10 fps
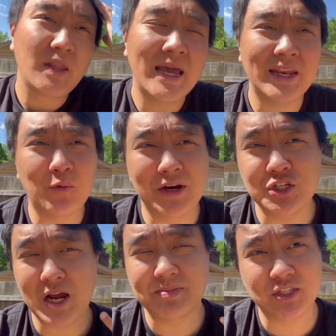and then when
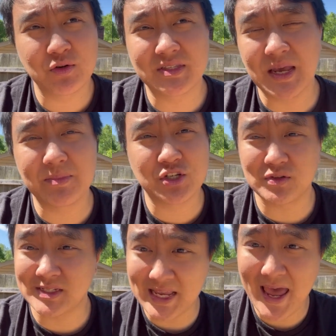it drops two
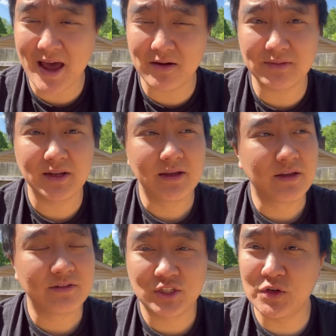temperatures down,
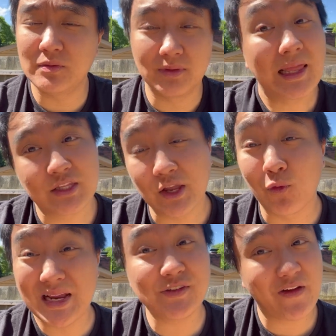
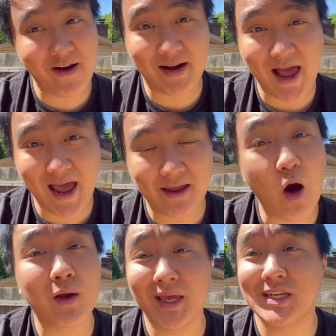degrees Fahrenheit,
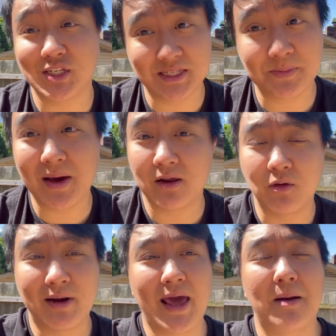okay, shit's about to
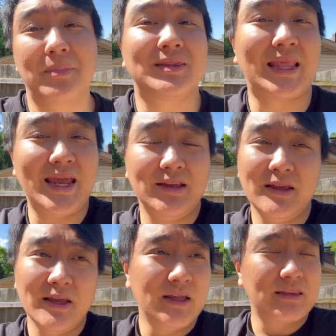go down. But the
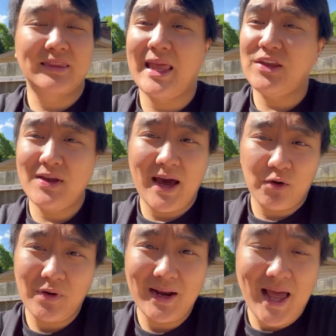thing you
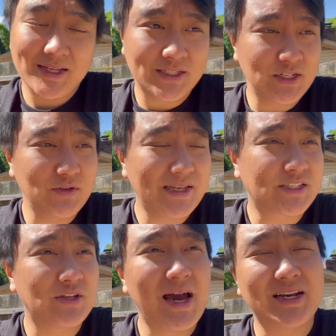gotta realize too
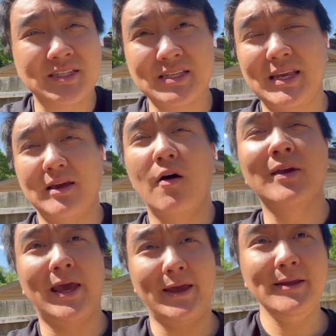is you gotta see,
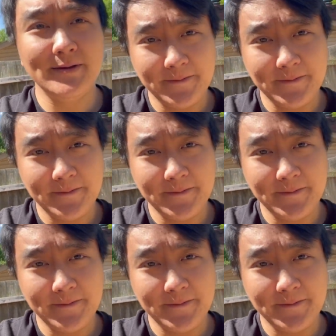okay,